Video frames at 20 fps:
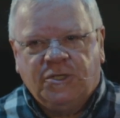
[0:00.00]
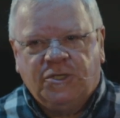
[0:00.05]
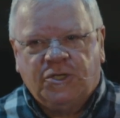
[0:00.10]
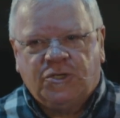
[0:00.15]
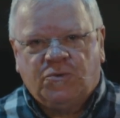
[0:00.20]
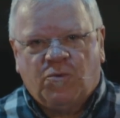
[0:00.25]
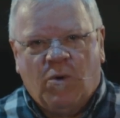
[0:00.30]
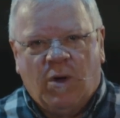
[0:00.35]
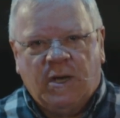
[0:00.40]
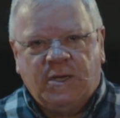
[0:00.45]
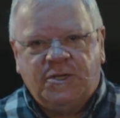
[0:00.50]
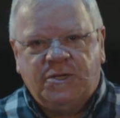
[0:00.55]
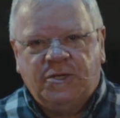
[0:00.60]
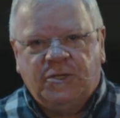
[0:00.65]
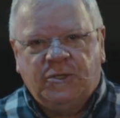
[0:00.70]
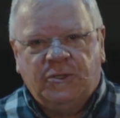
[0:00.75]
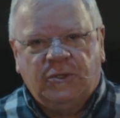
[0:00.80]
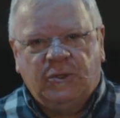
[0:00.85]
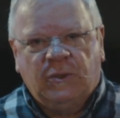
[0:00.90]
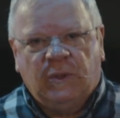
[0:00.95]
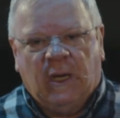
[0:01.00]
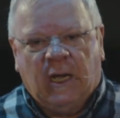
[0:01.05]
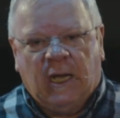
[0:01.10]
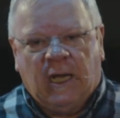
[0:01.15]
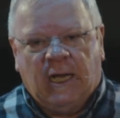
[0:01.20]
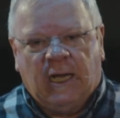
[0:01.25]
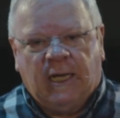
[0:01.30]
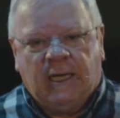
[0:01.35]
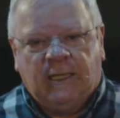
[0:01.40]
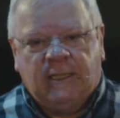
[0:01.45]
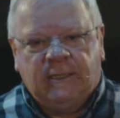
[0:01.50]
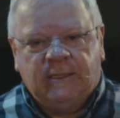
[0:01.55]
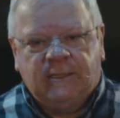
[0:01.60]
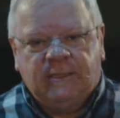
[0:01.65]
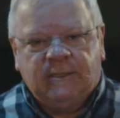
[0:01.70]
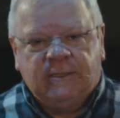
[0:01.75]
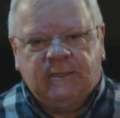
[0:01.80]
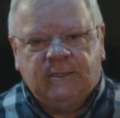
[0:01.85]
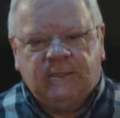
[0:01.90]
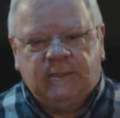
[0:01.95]
just want to
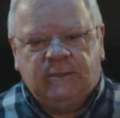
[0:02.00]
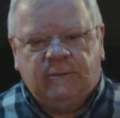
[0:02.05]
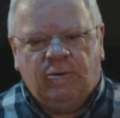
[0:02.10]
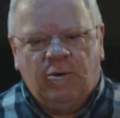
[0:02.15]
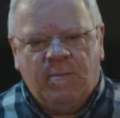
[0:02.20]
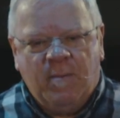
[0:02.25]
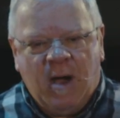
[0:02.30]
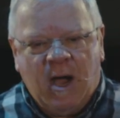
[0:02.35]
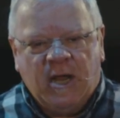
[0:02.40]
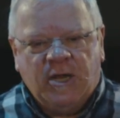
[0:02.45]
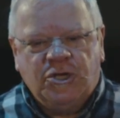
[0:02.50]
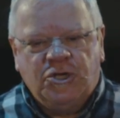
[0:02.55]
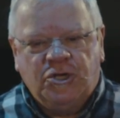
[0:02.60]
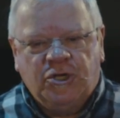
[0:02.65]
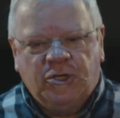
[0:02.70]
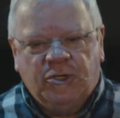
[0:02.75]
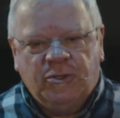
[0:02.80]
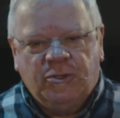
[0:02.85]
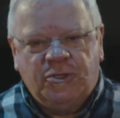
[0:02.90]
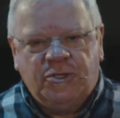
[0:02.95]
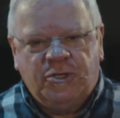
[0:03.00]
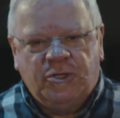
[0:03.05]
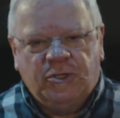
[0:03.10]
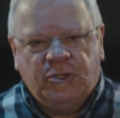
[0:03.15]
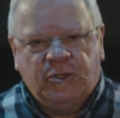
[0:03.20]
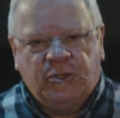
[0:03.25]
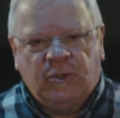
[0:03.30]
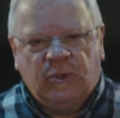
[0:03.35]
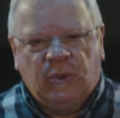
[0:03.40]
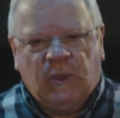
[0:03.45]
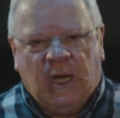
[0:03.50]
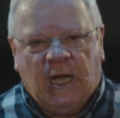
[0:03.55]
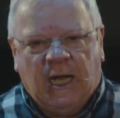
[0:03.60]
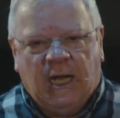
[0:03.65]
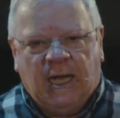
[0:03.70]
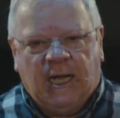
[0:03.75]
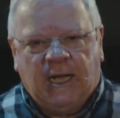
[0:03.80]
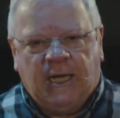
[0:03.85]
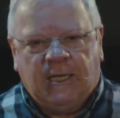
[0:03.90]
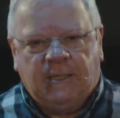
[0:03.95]
remind you
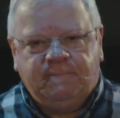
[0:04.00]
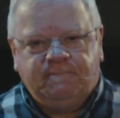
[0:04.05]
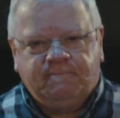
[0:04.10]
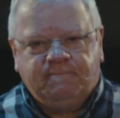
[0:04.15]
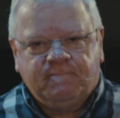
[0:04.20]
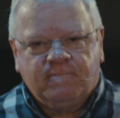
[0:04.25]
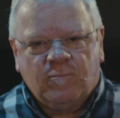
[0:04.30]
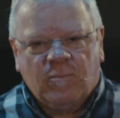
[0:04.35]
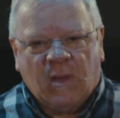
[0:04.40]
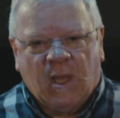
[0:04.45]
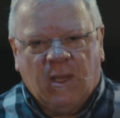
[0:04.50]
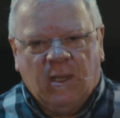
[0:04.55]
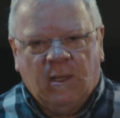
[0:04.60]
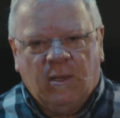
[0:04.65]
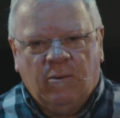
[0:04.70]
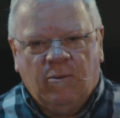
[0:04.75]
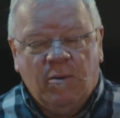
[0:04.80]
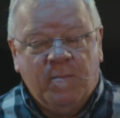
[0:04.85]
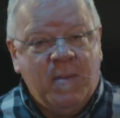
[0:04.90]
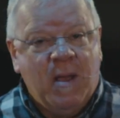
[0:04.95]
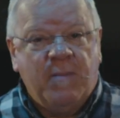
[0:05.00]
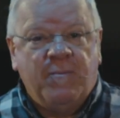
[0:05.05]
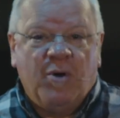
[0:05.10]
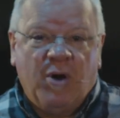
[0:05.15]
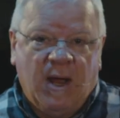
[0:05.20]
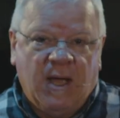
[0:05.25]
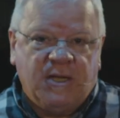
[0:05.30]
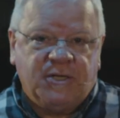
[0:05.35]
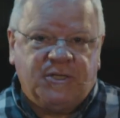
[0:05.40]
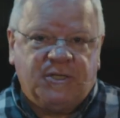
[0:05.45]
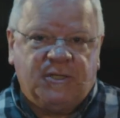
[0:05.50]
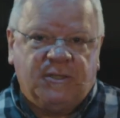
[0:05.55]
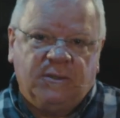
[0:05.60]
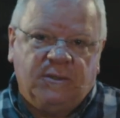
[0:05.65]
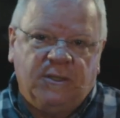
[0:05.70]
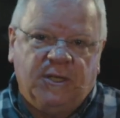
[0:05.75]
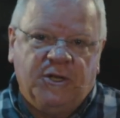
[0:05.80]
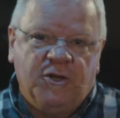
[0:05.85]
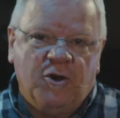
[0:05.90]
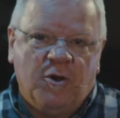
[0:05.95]
to remember us
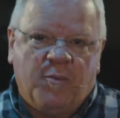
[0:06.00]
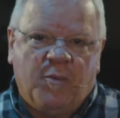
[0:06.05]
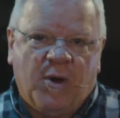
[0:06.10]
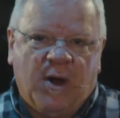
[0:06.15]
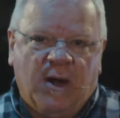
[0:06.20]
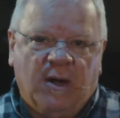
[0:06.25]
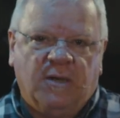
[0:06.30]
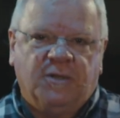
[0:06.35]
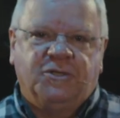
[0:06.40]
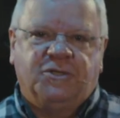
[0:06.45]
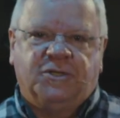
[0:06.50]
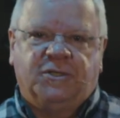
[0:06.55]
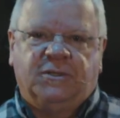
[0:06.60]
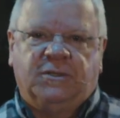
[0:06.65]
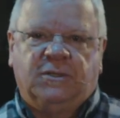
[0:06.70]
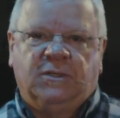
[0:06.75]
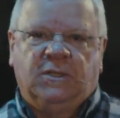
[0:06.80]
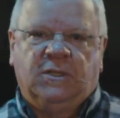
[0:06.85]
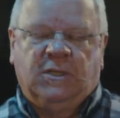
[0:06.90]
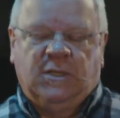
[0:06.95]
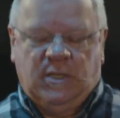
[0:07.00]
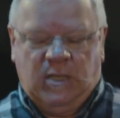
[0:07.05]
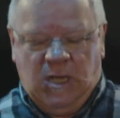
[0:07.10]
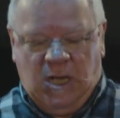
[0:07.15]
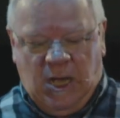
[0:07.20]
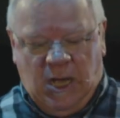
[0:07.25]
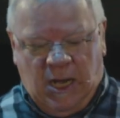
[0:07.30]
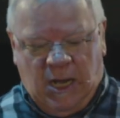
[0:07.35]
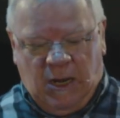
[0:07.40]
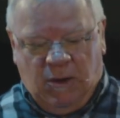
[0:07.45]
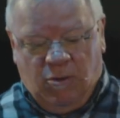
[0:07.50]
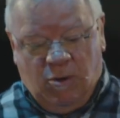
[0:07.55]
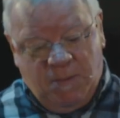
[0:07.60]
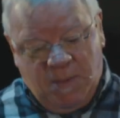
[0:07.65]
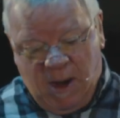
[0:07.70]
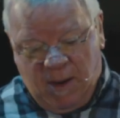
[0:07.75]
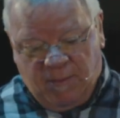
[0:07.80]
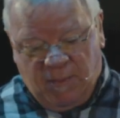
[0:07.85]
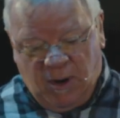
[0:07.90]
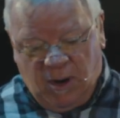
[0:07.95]
in your prayers,
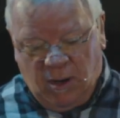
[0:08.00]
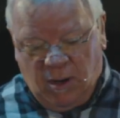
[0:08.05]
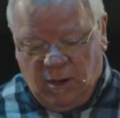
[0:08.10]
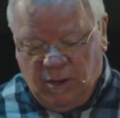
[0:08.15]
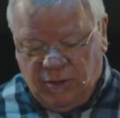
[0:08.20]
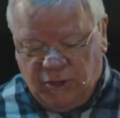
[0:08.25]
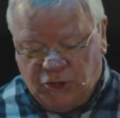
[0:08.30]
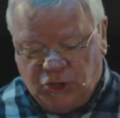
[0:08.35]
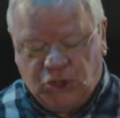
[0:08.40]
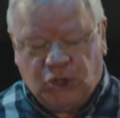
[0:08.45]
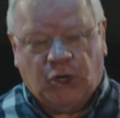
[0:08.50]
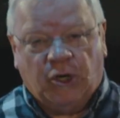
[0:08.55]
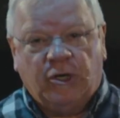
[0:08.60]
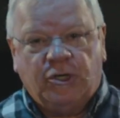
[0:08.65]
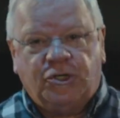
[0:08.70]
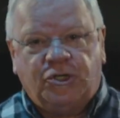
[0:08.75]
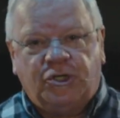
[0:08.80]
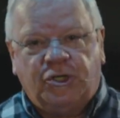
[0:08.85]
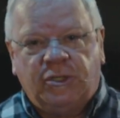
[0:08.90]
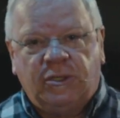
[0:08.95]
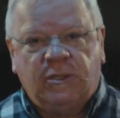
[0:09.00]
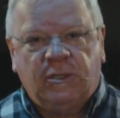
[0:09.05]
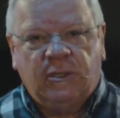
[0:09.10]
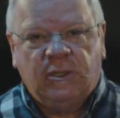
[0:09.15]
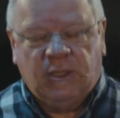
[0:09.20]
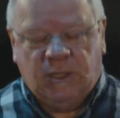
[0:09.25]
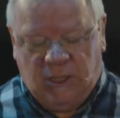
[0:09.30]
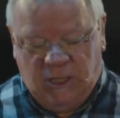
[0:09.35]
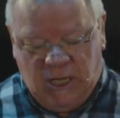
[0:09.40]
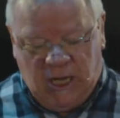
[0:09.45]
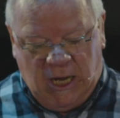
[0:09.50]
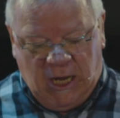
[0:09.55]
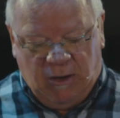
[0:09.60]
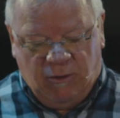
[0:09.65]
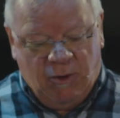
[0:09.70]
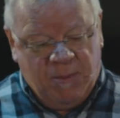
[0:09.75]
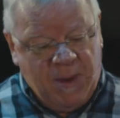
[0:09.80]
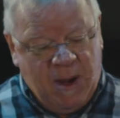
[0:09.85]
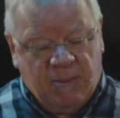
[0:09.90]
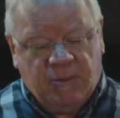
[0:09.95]
remember the church,
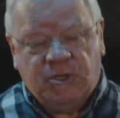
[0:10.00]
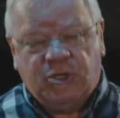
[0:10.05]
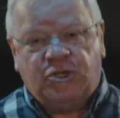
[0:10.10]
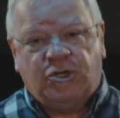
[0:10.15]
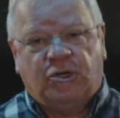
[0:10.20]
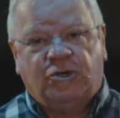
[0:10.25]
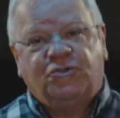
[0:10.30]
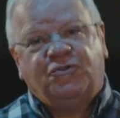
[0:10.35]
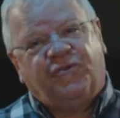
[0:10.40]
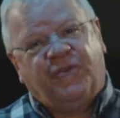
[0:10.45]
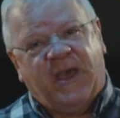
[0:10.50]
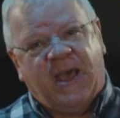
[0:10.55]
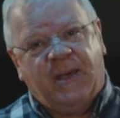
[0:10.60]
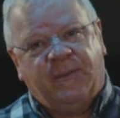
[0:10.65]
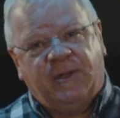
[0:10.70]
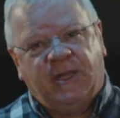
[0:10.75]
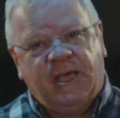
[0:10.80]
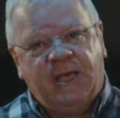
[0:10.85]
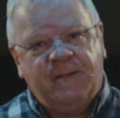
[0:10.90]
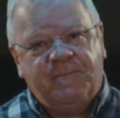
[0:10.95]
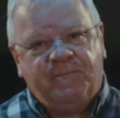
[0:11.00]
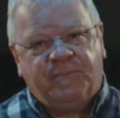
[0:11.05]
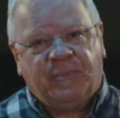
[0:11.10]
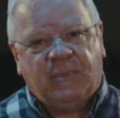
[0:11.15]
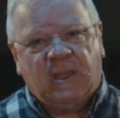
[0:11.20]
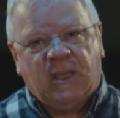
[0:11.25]
remember the church family,